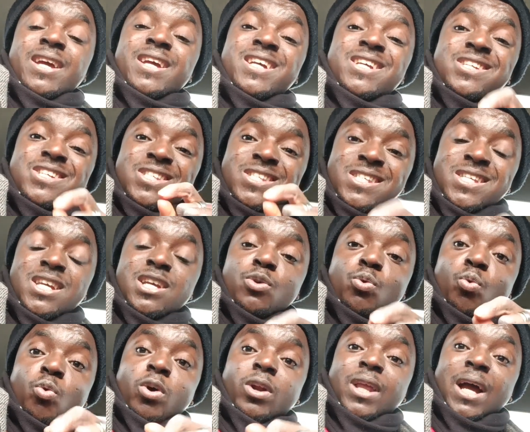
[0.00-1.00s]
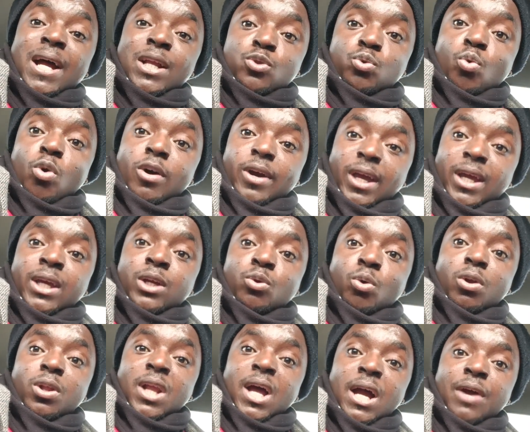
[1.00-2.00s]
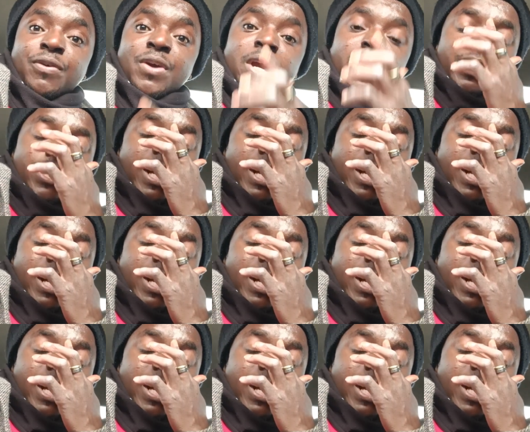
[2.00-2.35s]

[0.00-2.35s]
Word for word: is still at work in your life.